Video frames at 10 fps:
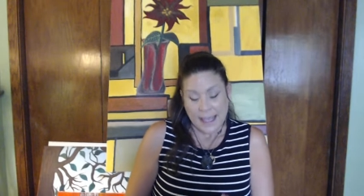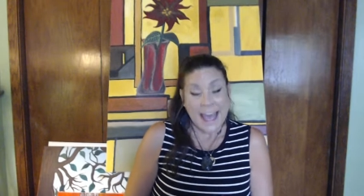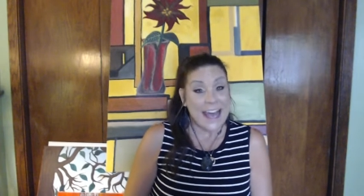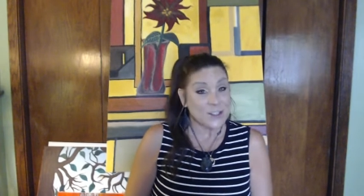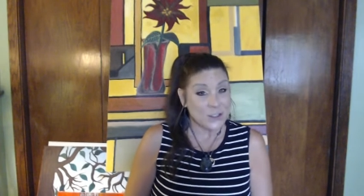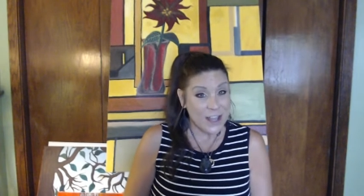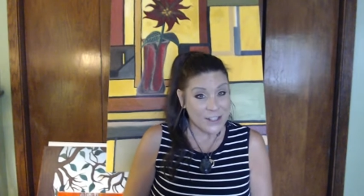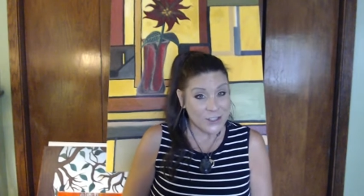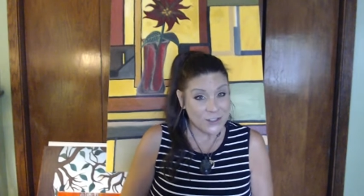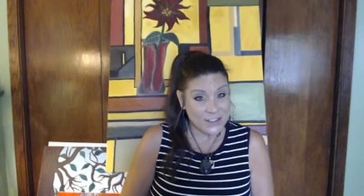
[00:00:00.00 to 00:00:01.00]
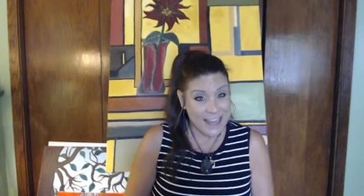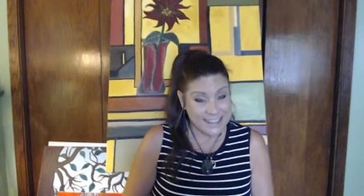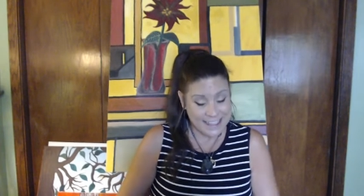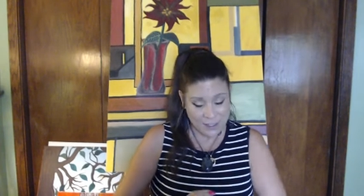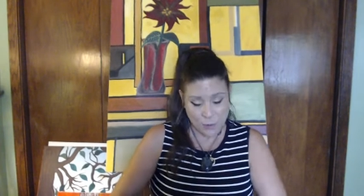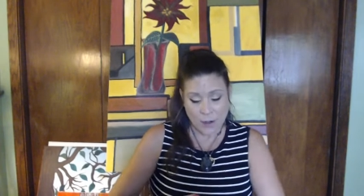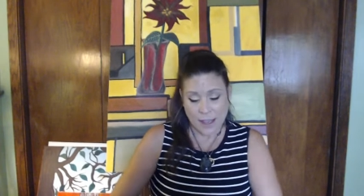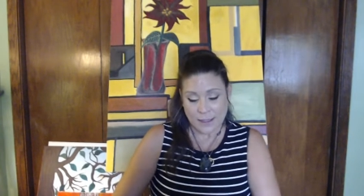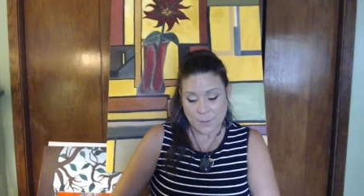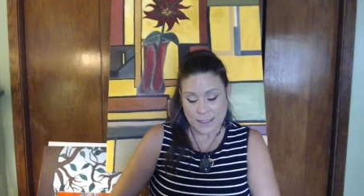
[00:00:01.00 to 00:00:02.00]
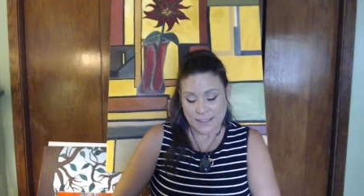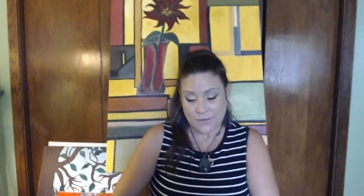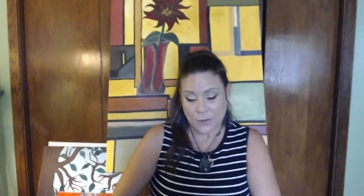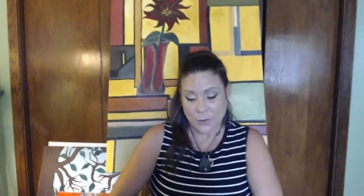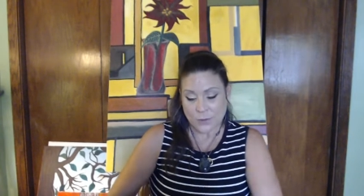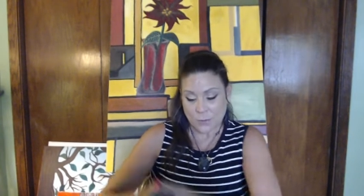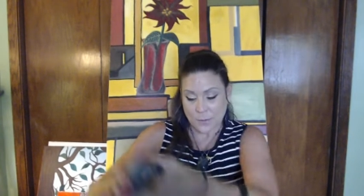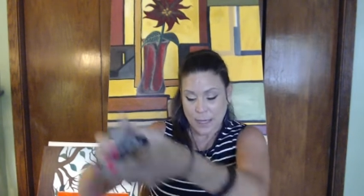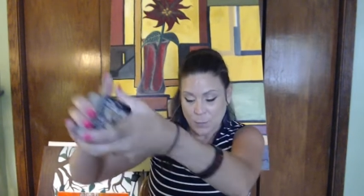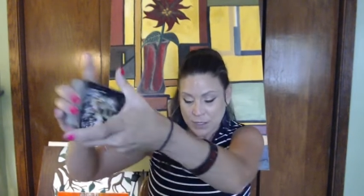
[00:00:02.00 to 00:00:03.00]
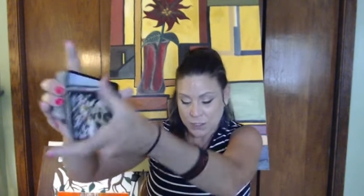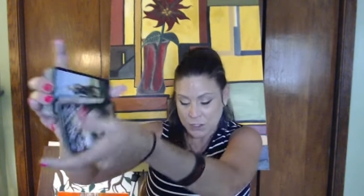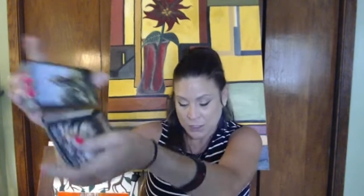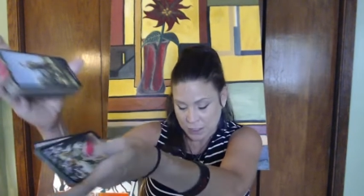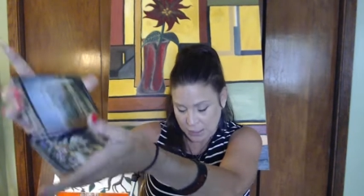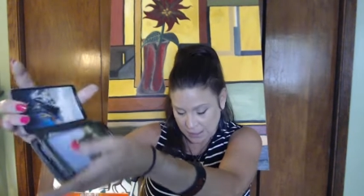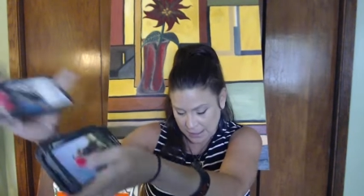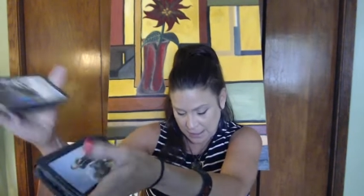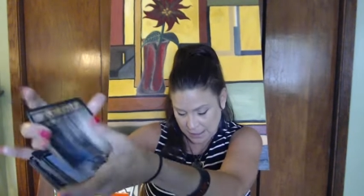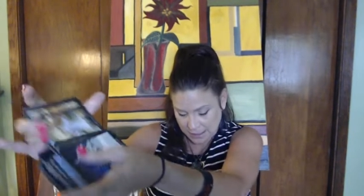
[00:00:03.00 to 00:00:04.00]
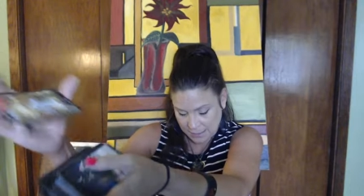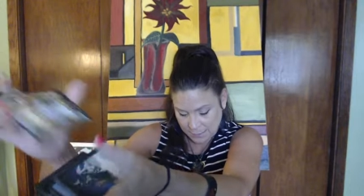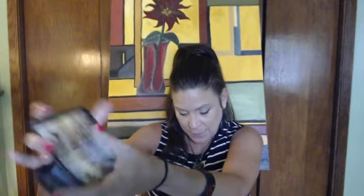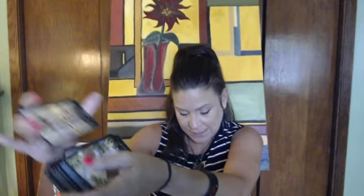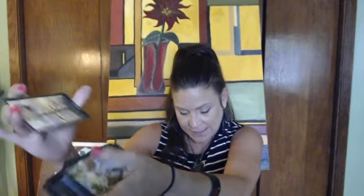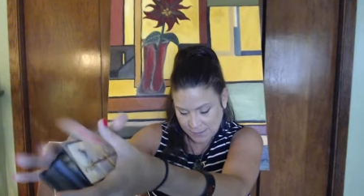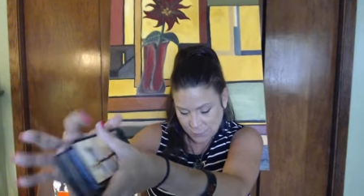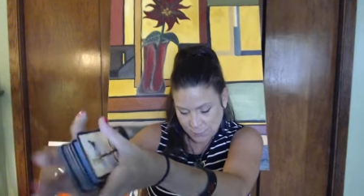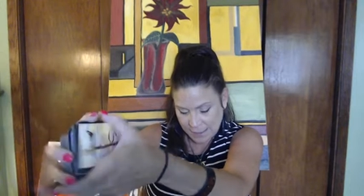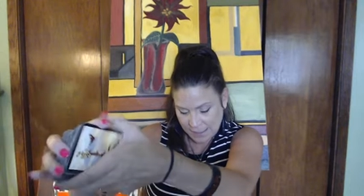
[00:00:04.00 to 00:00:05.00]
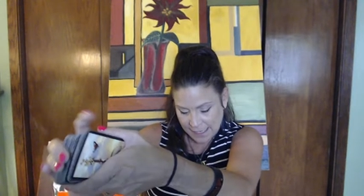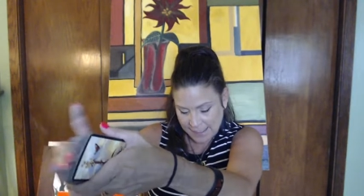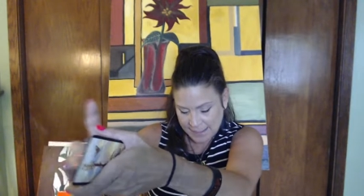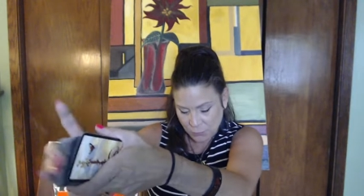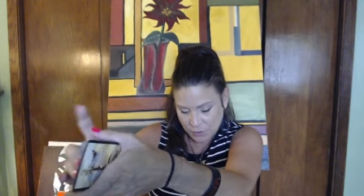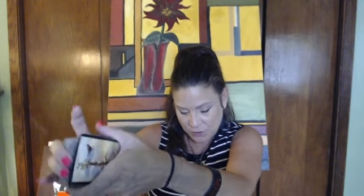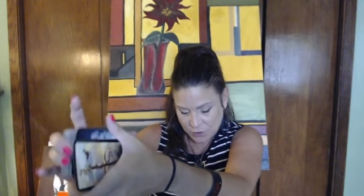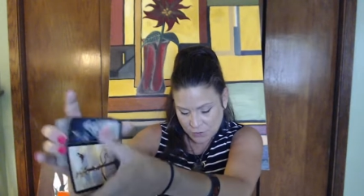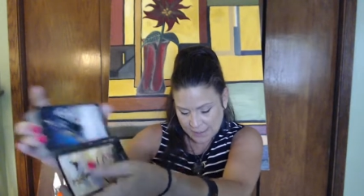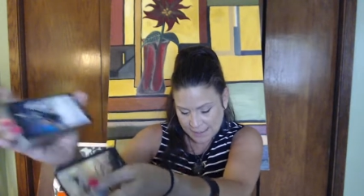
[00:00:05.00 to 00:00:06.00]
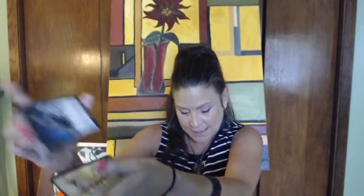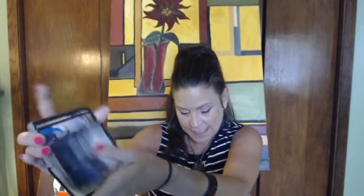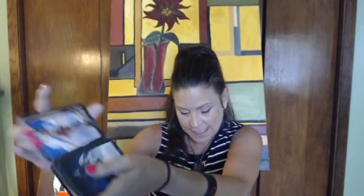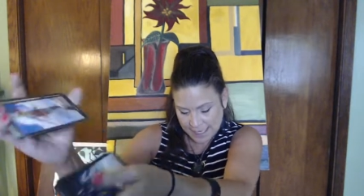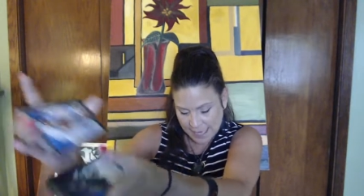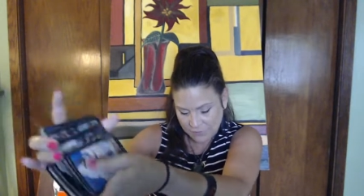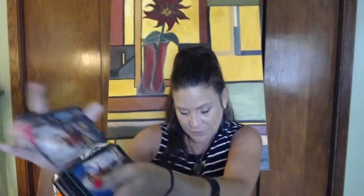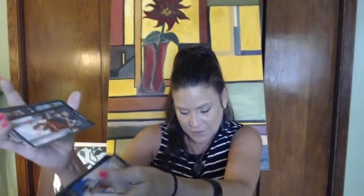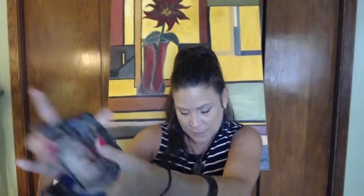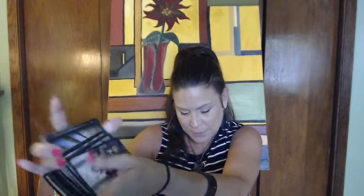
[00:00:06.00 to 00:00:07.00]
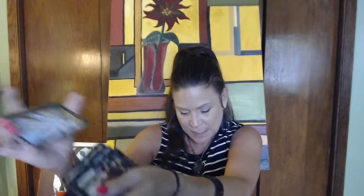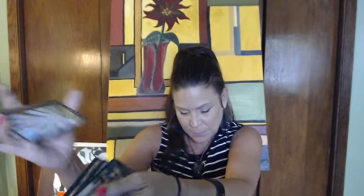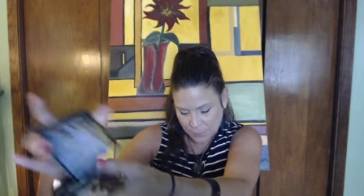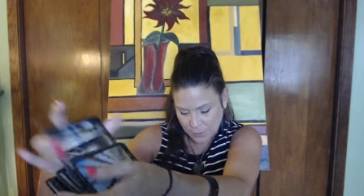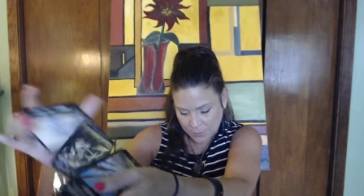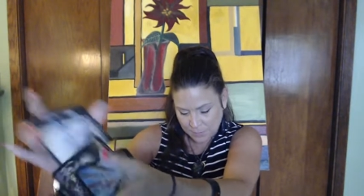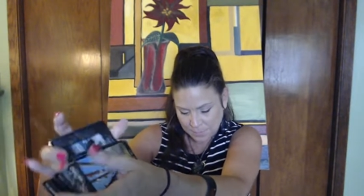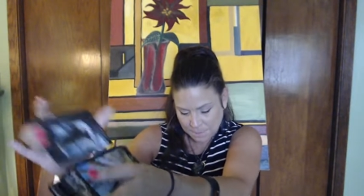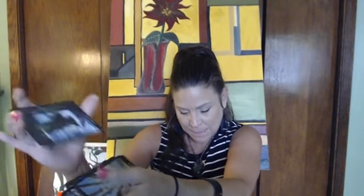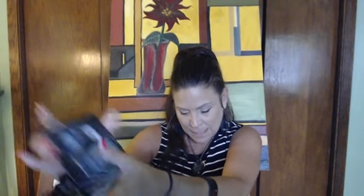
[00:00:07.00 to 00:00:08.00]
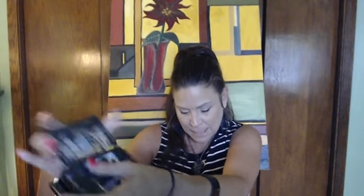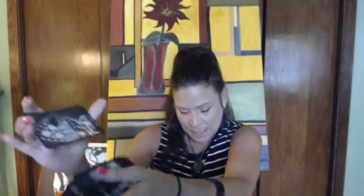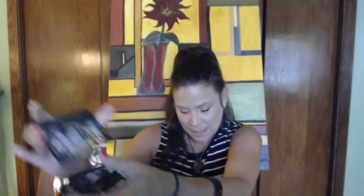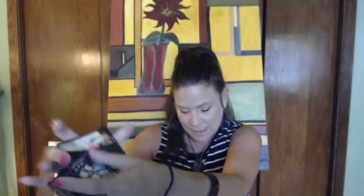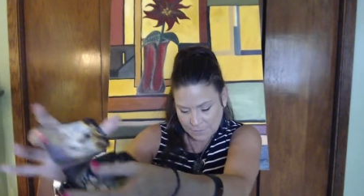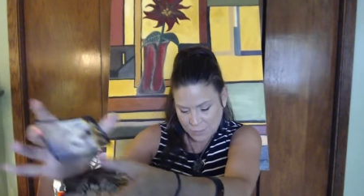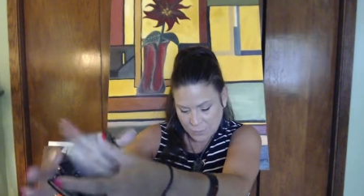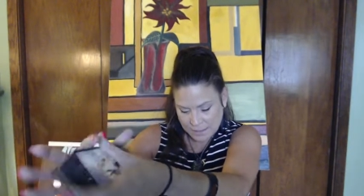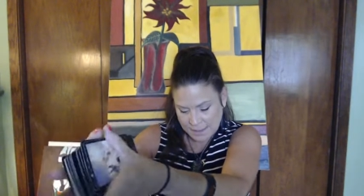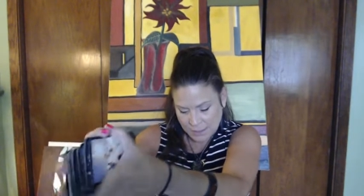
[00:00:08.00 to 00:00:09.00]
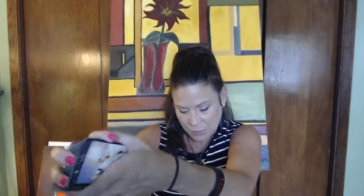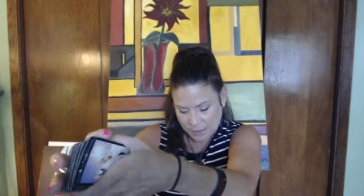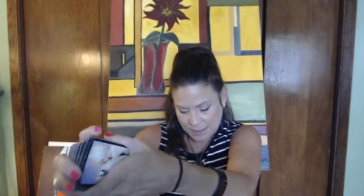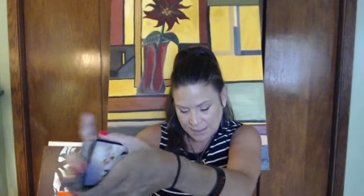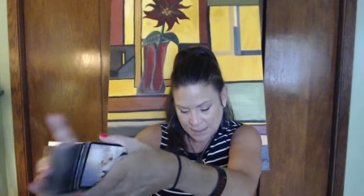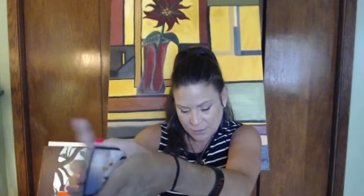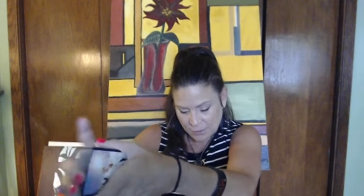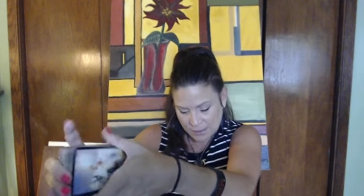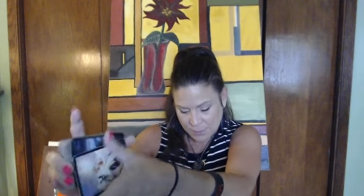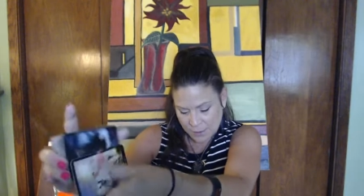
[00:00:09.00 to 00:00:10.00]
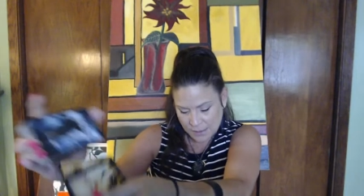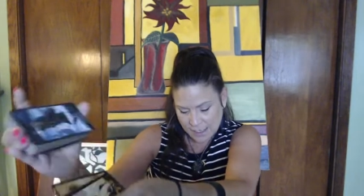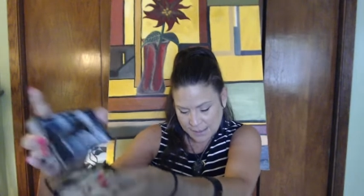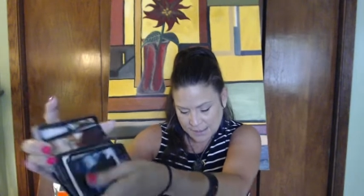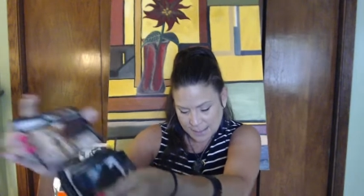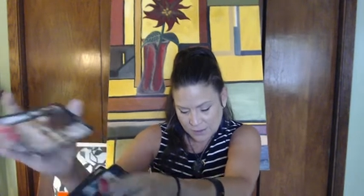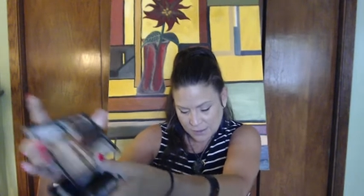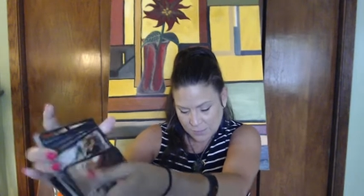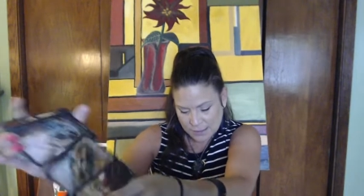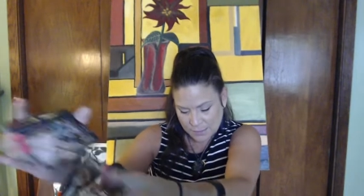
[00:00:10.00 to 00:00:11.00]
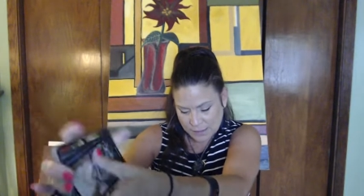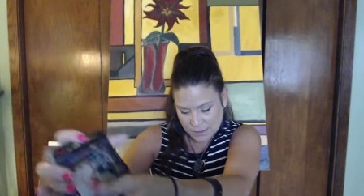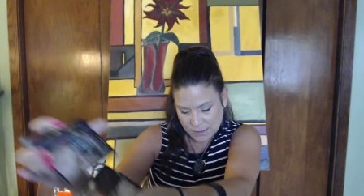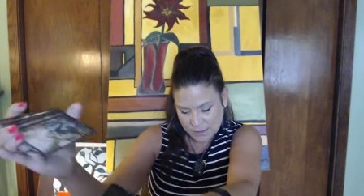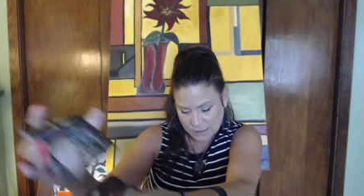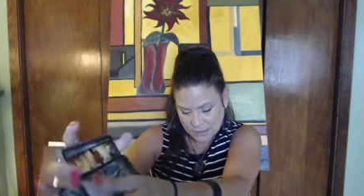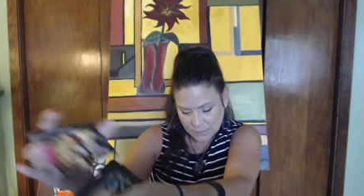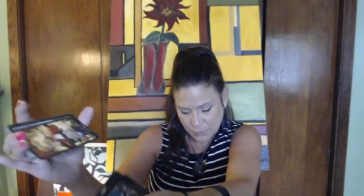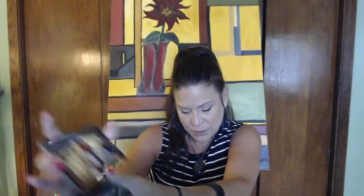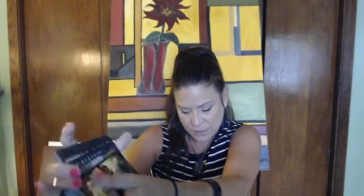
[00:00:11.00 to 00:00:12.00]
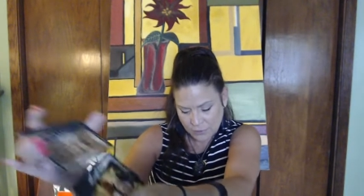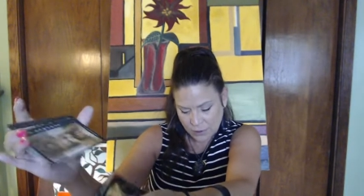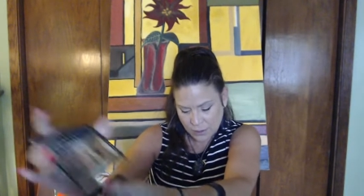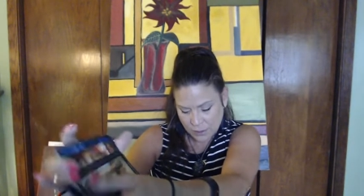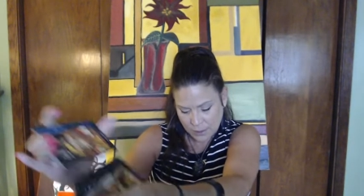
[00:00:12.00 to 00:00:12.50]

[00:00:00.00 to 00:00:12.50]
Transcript: astrological signs and or elements of those whom by which Pisces will be connecting with during the second half of September of 2020. Dear Lord, Spirit Guides, and Angels, please bless whichever